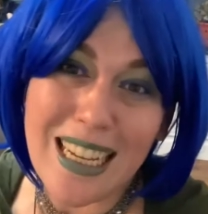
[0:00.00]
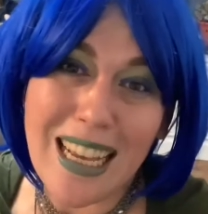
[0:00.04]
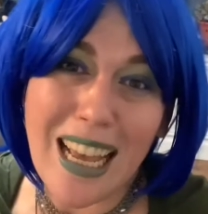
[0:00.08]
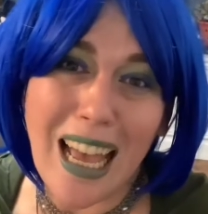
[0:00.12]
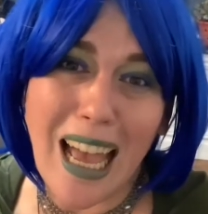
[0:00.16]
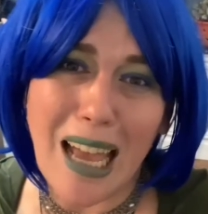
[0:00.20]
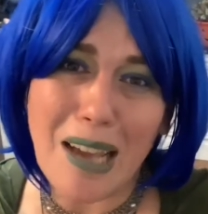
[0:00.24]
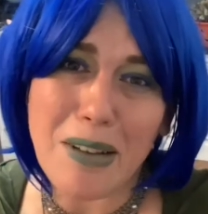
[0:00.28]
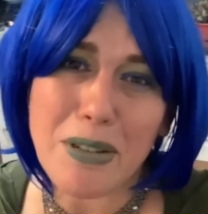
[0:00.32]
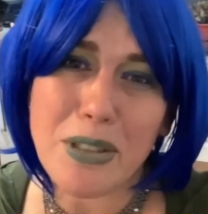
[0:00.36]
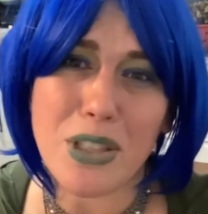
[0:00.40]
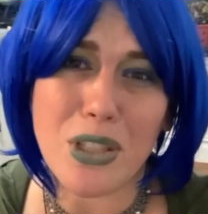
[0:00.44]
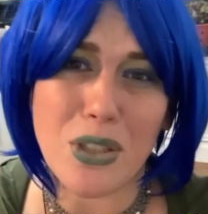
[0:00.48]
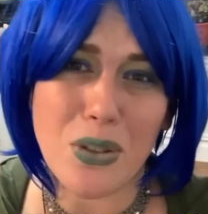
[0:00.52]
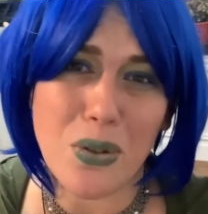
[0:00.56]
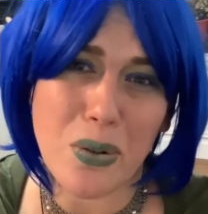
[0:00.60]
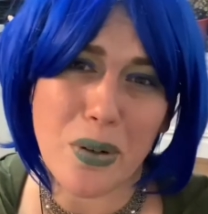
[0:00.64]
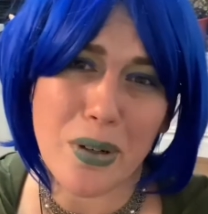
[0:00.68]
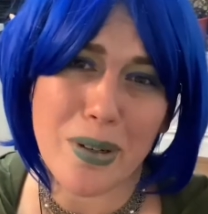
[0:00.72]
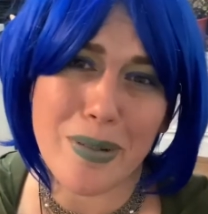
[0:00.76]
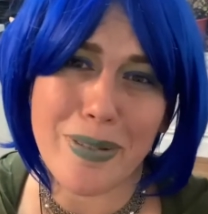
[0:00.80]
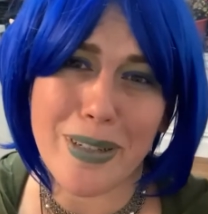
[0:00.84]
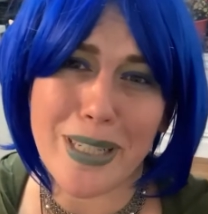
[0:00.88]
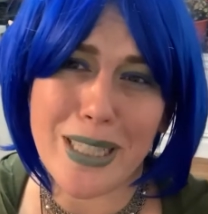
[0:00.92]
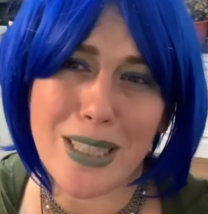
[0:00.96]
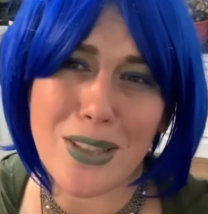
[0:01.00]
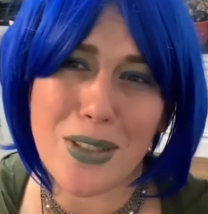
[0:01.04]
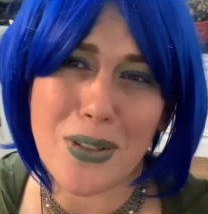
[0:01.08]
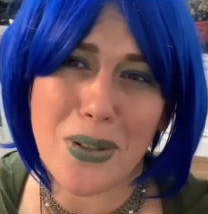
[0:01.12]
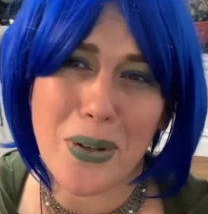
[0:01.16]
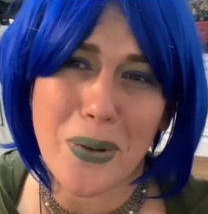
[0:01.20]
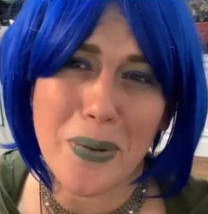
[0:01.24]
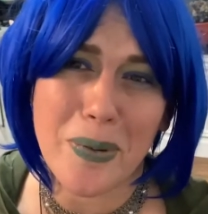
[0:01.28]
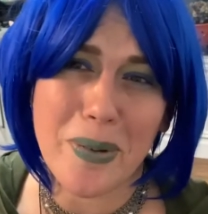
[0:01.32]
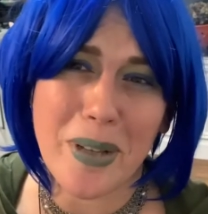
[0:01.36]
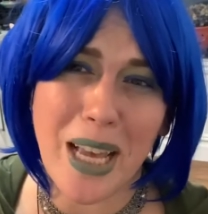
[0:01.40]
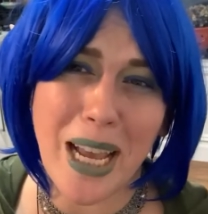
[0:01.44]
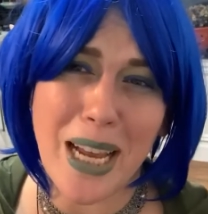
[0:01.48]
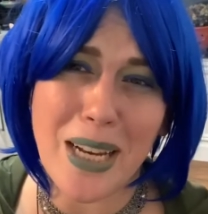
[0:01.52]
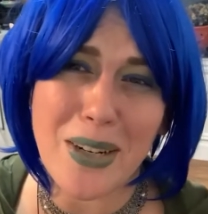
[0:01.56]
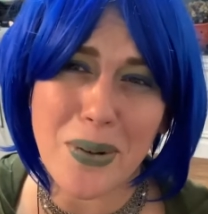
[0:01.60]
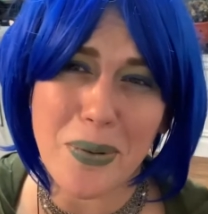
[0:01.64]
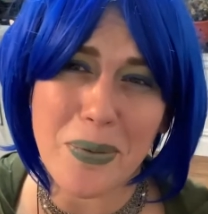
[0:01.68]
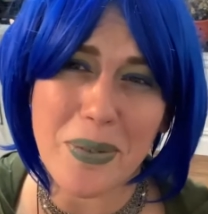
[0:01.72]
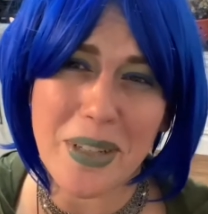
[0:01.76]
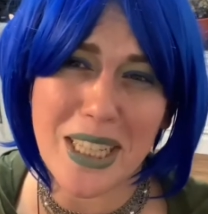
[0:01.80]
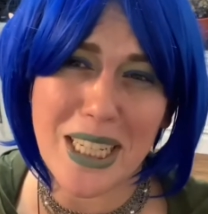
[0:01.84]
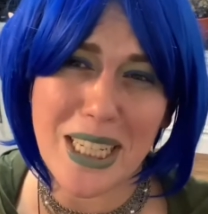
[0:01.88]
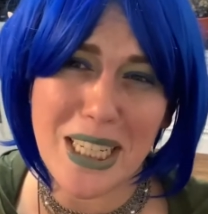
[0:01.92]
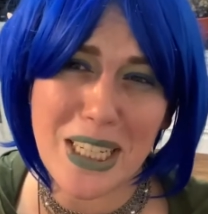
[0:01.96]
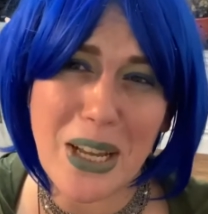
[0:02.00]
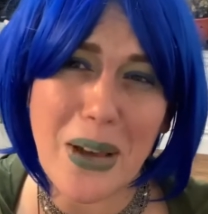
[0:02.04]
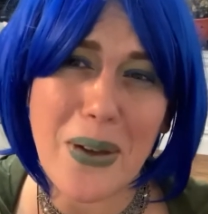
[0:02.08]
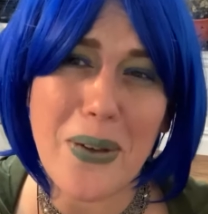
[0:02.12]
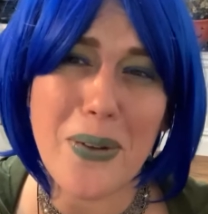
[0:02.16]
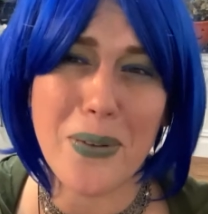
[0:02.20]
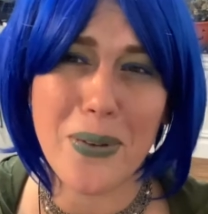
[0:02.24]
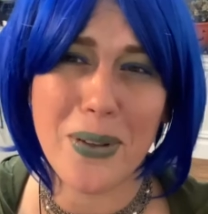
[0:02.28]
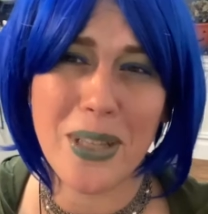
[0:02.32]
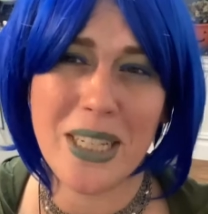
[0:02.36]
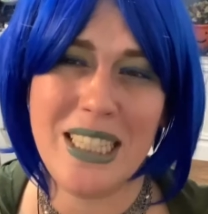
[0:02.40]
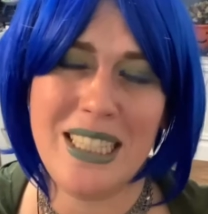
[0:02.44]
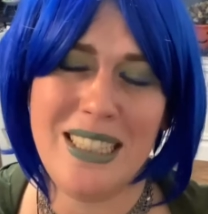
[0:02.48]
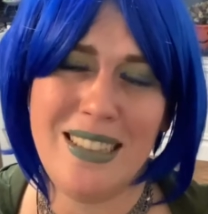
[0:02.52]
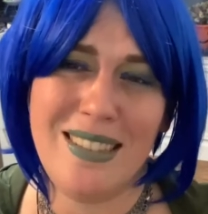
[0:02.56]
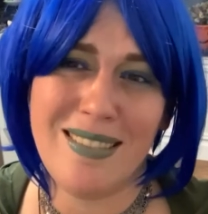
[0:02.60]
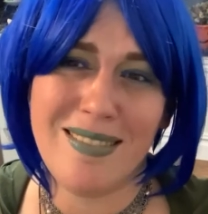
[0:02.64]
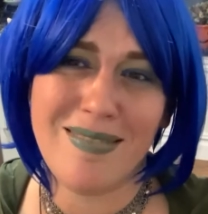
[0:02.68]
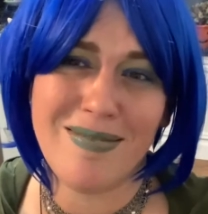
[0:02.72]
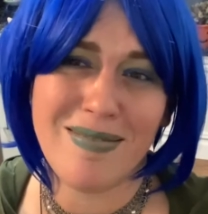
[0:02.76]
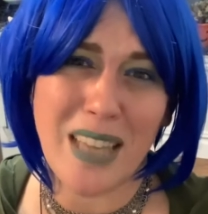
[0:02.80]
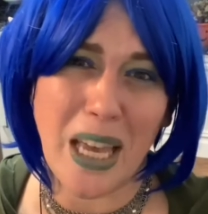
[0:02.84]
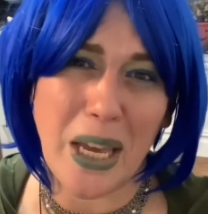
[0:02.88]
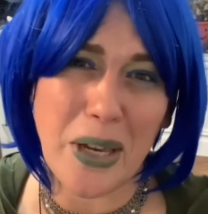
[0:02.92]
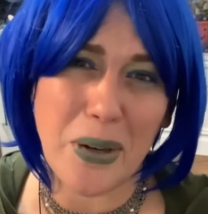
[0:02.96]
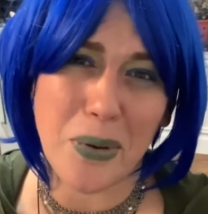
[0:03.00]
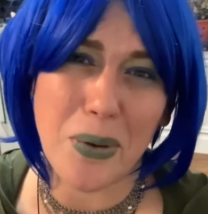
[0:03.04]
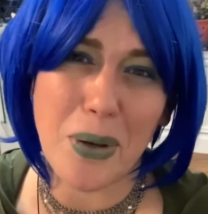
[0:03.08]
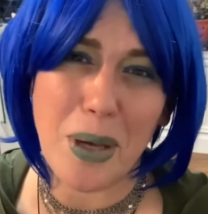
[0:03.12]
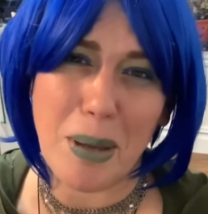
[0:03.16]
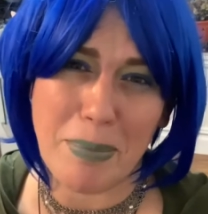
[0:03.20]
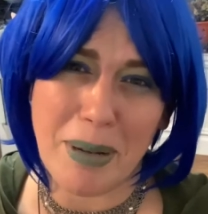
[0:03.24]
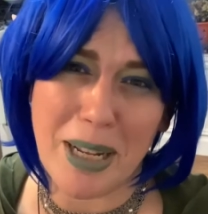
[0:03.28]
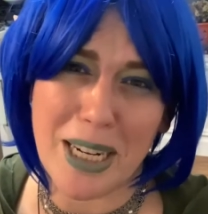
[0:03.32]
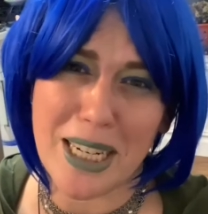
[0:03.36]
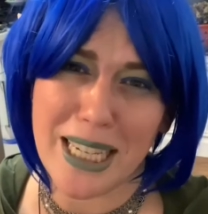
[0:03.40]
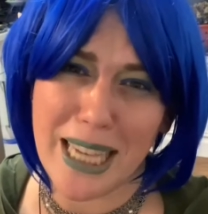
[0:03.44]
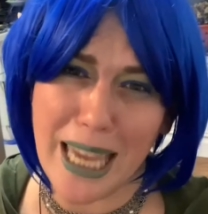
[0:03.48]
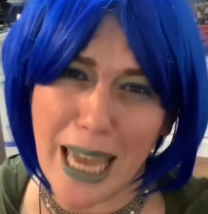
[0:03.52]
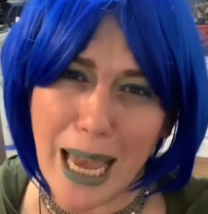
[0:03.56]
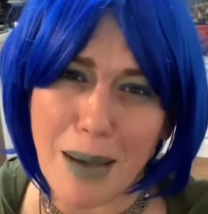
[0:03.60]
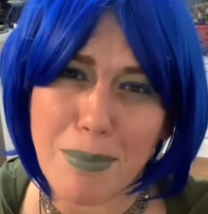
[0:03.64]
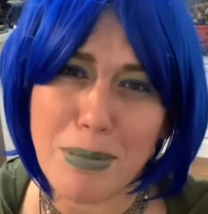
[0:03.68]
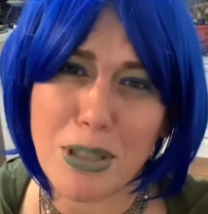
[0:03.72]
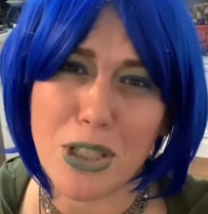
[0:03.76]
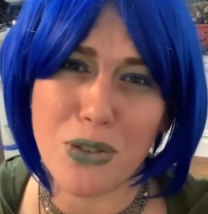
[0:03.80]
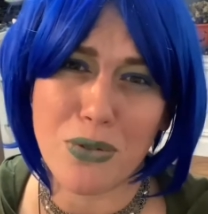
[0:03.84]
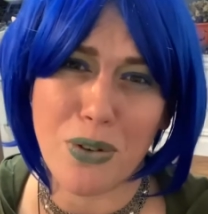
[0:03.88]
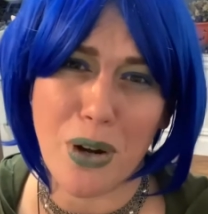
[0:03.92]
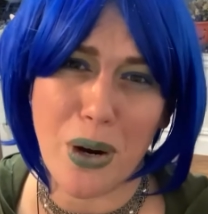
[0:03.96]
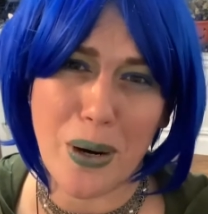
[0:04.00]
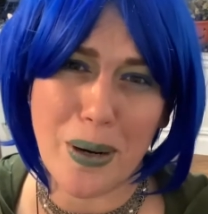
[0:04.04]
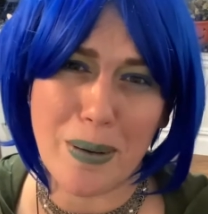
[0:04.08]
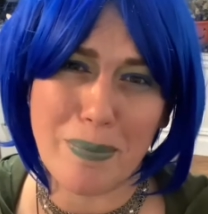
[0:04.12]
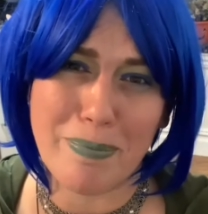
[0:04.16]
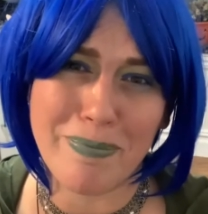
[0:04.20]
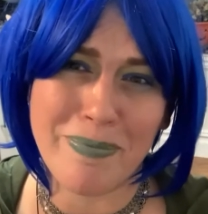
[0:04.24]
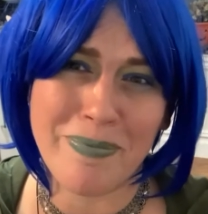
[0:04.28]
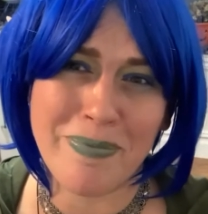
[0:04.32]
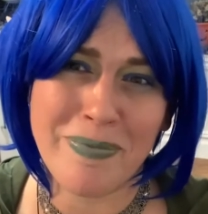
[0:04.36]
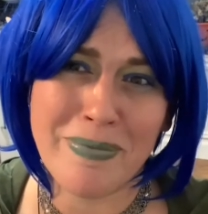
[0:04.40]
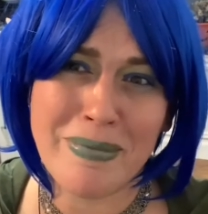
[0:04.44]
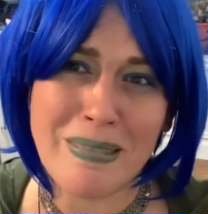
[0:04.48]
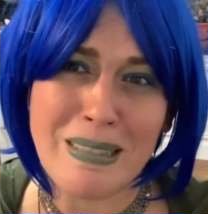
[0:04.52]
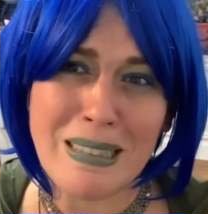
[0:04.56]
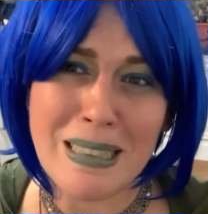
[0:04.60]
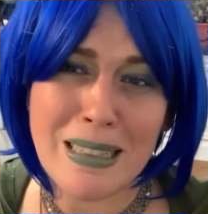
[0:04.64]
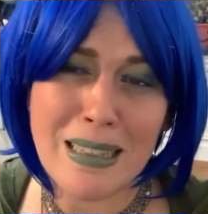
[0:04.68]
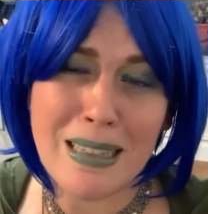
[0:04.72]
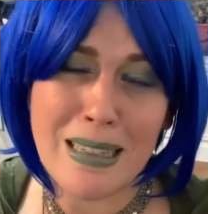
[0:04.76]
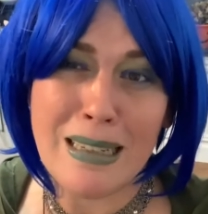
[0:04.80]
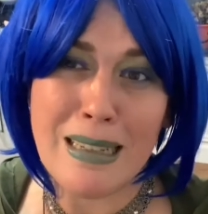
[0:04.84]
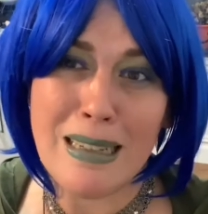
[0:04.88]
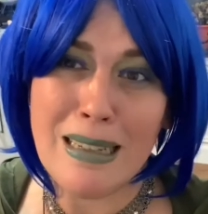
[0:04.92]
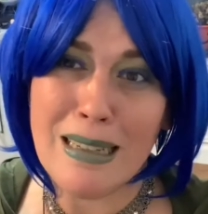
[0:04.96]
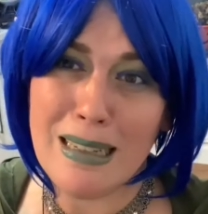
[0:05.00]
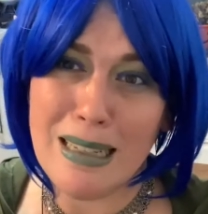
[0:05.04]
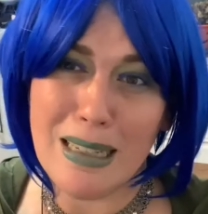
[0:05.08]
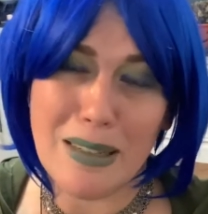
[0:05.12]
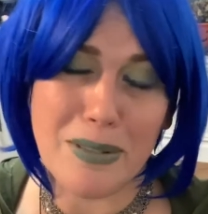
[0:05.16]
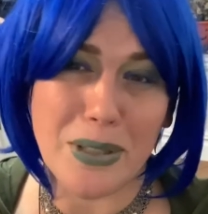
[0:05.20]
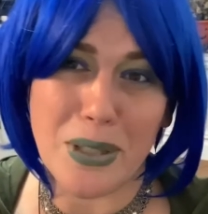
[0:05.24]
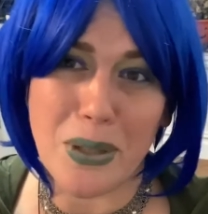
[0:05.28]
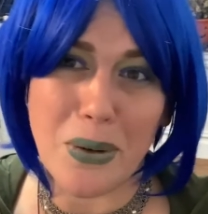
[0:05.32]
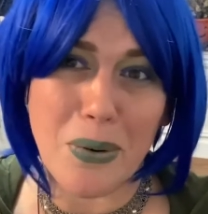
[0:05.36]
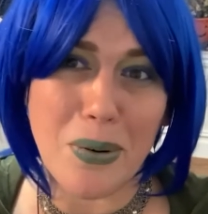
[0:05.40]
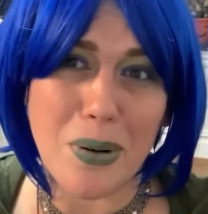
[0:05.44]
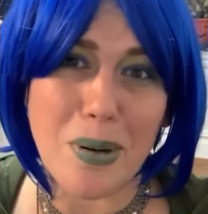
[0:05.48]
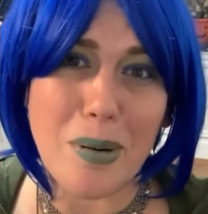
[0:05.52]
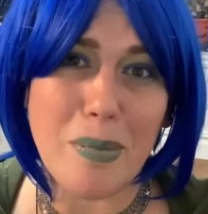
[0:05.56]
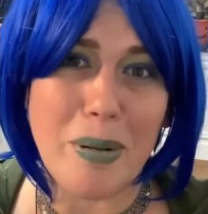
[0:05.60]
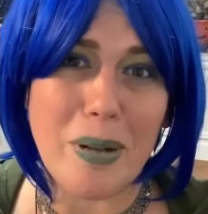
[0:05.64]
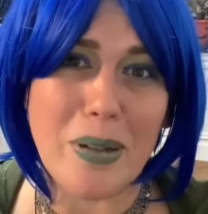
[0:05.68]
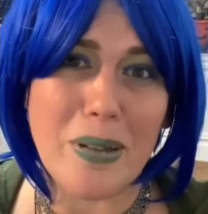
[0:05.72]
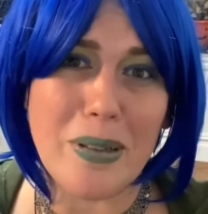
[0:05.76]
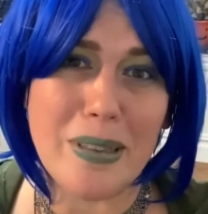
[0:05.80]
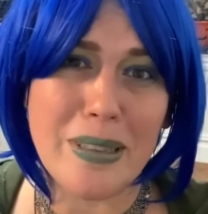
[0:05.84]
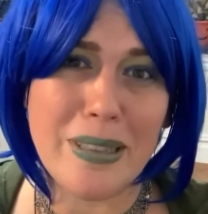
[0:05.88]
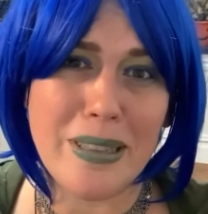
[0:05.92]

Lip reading: I was an orphan, so I don't really know. I grew up on a cabbage farm. It was horrible.